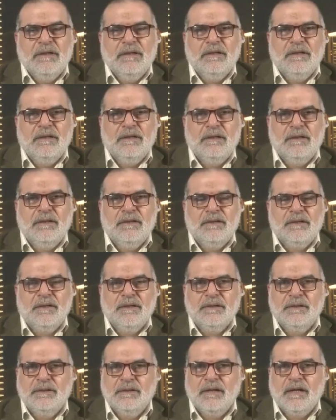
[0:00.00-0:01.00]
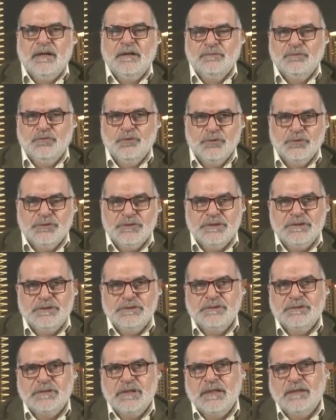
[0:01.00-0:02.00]
Iraqi armed
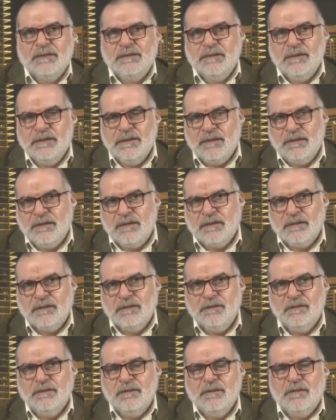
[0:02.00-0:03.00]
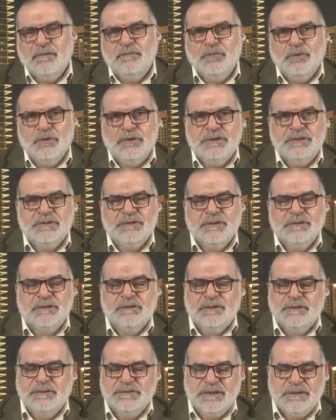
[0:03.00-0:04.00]
forces and the Iraqi police
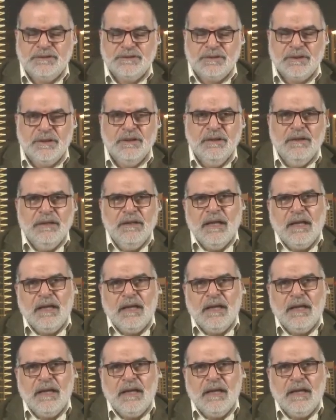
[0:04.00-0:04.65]
and etc.